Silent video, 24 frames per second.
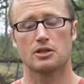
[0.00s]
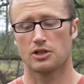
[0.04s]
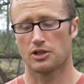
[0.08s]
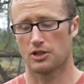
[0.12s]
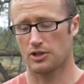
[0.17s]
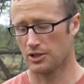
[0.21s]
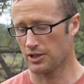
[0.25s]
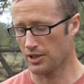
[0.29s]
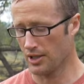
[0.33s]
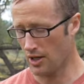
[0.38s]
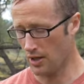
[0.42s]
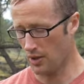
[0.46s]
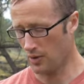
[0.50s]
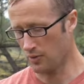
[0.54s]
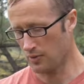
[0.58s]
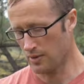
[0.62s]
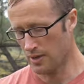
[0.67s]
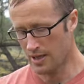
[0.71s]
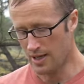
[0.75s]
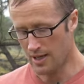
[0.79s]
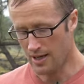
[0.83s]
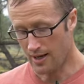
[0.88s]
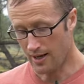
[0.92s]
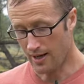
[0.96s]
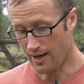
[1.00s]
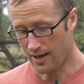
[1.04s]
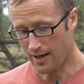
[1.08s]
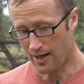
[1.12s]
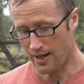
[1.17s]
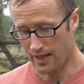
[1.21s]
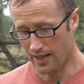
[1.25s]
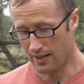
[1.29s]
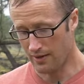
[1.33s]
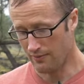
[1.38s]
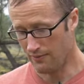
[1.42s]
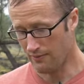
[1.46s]
good to go.
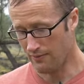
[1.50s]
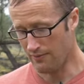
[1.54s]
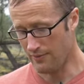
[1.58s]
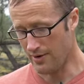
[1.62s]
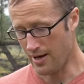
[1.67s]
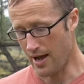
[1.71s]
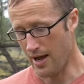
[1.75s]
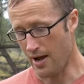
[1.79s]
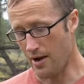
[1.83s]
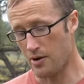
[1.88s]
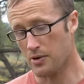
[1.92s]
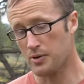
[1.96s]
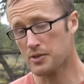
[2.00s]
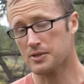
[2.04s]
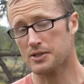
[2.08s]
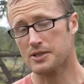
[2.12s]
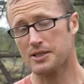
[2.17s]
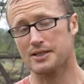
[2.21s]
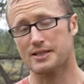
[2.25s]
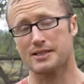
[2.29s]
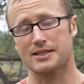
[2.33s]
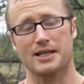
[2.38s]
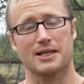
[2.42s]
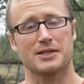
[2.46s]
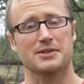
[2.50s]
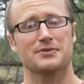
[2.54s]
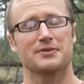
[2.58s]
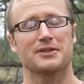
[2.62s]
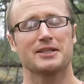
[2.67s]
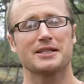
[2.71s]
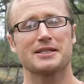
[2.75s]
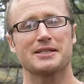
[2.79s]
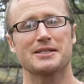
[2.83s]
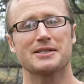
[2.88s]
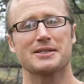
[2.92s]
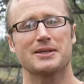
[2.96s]
I have now
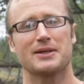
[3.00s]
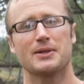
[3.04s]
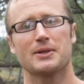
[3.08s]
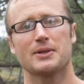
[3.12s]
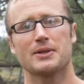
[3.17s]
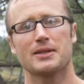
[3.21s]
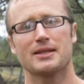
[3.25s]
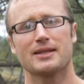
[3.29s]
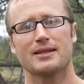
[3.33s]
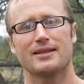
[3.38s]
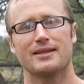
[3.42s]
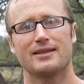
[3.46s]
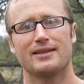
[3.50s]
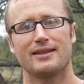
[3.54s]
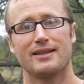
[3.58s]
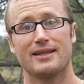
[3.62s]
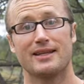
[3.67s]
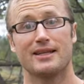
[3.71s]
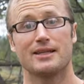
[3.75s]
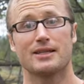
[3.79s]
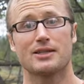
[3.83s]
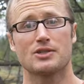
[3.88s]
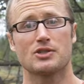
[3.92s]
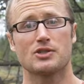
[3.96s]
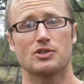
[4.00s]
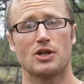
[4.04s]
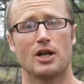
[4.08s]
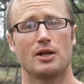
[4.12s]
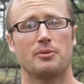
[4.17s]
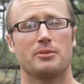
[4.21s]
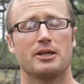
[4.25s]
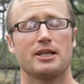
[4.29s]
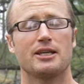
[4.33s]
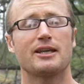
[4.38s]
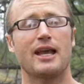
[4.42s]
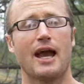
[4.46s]
successfully installed this
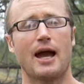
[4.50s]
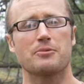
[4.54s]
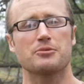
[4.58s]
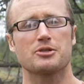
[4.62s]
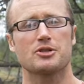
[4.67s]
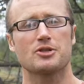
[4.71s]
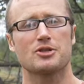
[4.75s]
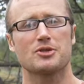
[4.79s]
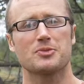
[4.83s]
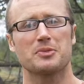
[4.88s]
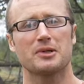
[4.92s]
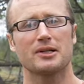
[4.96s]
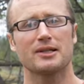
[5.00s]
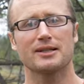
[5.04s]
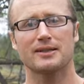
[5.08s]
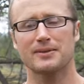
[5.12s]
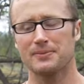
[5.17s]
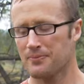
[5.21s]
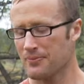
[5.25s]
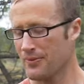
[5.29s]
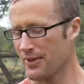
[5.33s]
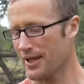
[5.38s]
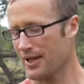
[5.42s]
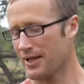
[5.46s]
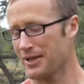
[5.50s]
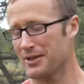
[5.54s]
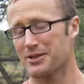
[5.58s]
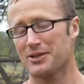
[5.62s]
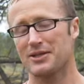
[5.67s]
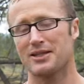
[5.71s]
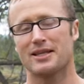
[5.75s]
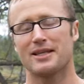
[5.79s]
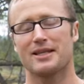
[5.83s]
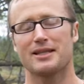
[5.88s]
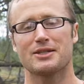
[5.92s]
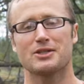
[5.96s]
JP captured spring into
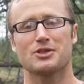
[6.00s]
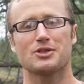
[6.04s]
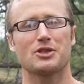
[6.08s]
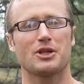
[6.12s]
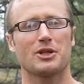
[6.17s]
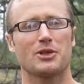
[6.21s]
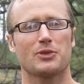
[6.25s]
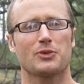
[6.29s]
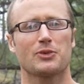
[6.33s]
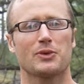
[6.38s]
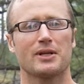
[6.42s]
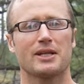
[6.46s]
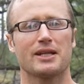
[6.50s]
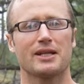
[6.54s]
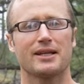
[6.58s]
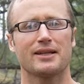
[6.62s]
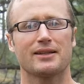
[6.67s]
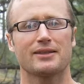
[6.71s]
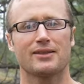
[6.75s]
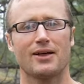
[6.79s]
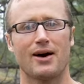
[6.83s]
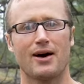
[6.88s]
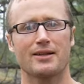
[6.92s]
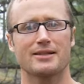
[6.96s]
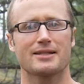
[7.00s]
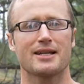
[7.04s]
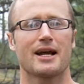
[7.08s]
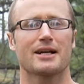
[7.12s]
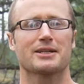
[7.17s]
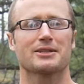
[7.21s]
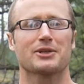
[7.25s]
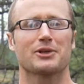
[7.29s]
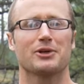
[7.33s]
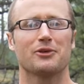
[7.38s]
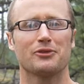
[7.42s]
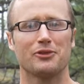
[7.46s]
this Gen 3 Law
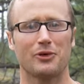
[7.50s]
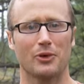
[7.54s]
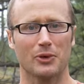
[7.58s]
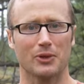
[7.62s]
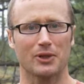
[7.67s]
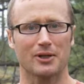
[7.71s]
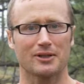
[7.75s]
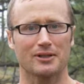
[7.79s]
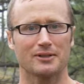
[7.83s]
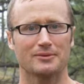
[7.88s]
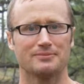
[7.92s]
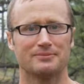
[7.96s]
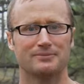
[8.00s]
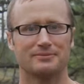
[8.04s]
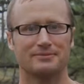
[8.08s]
Tactical folder.